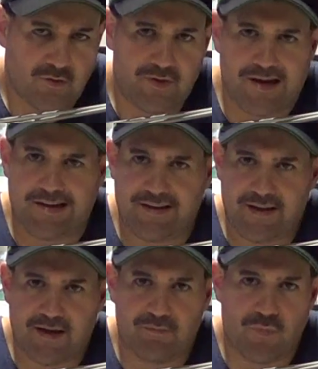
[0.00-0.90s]

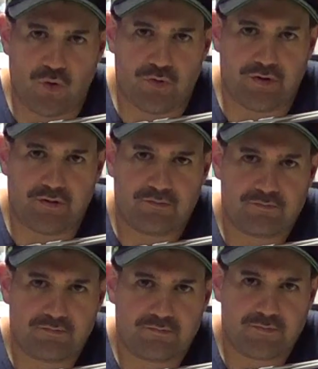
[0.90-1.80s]
90 amp motor
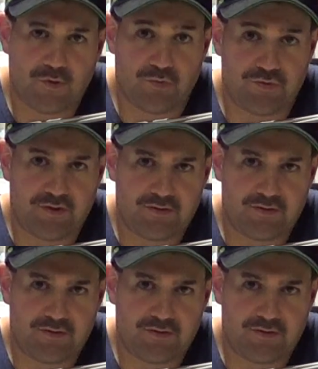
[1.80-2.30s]
that was